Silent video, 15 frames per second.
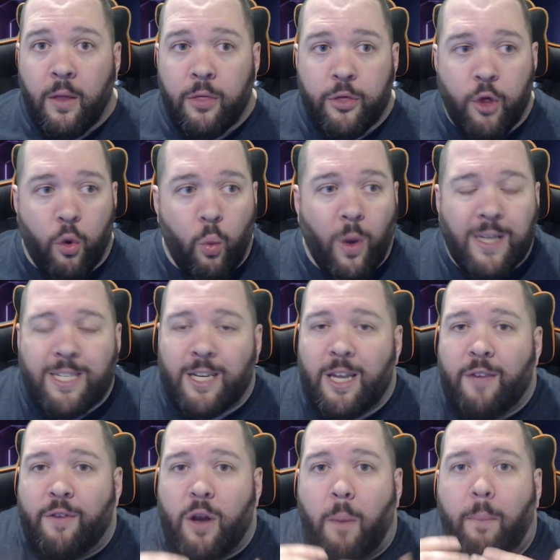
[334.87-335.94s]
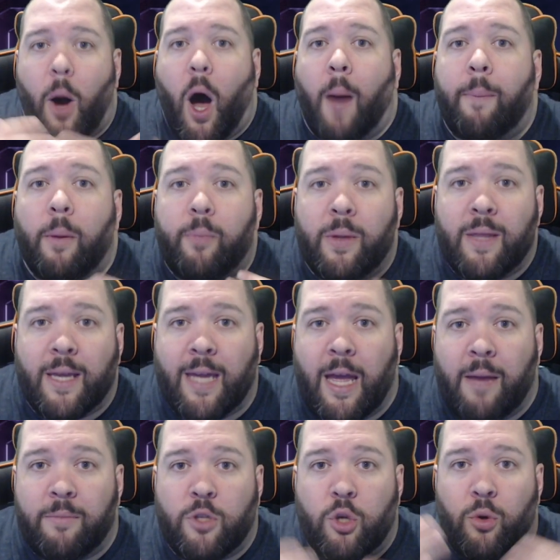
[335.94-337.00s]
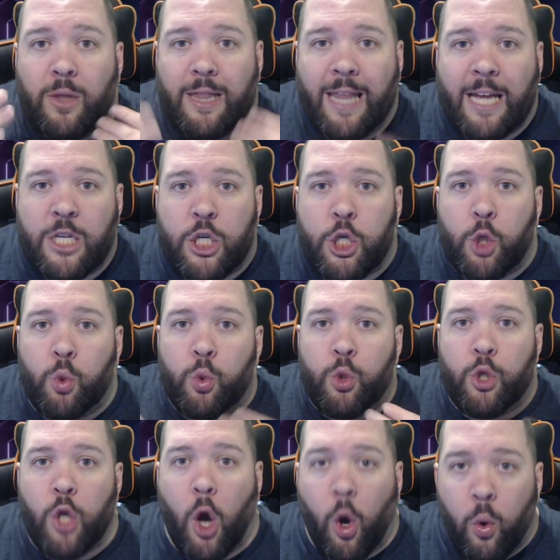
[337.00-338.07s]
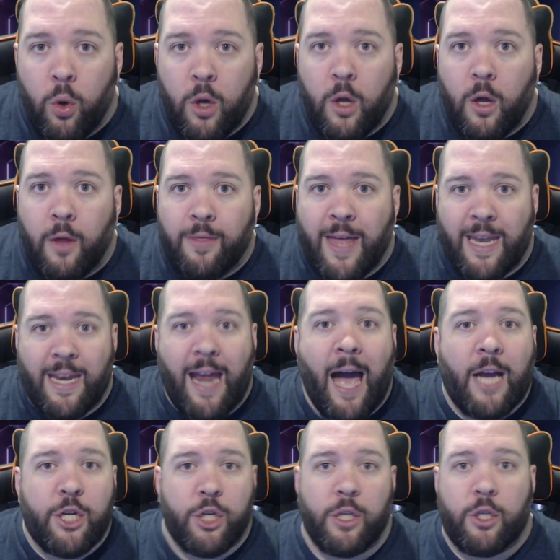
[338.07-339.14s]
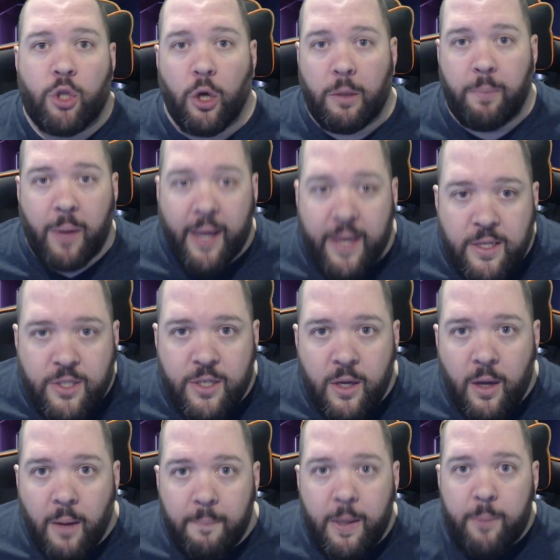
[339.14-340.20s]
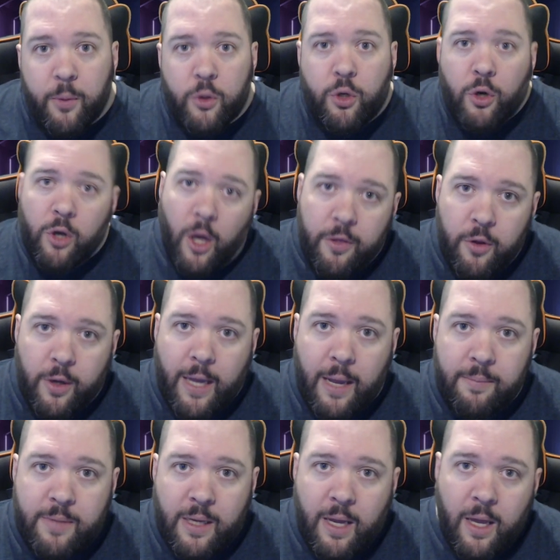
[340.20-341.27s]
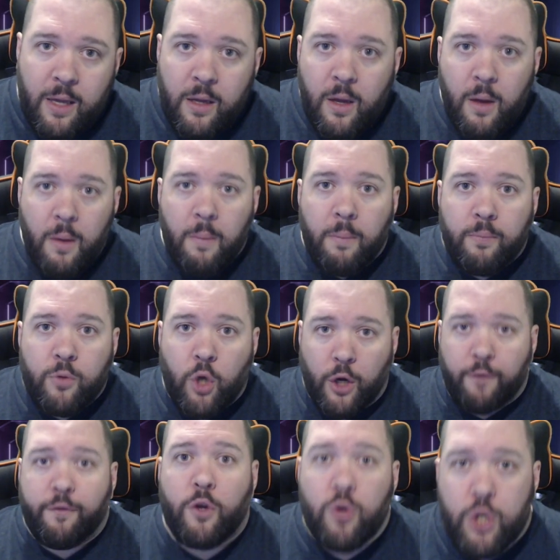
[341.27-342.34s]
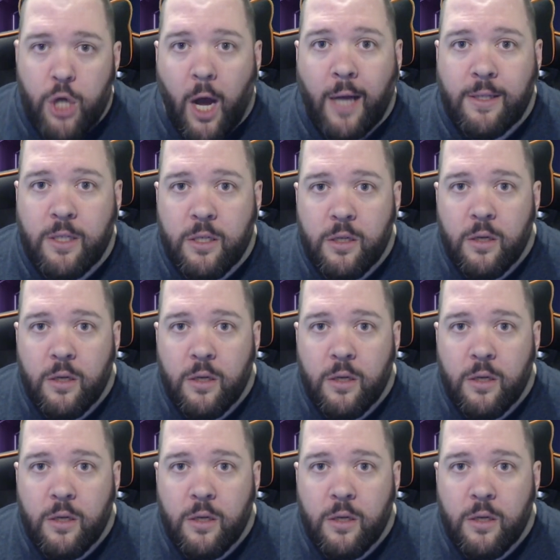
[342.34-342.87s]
There wasn't even a pop-up in the game to let you know that it actually took place. People turned on their game today, took a few shots,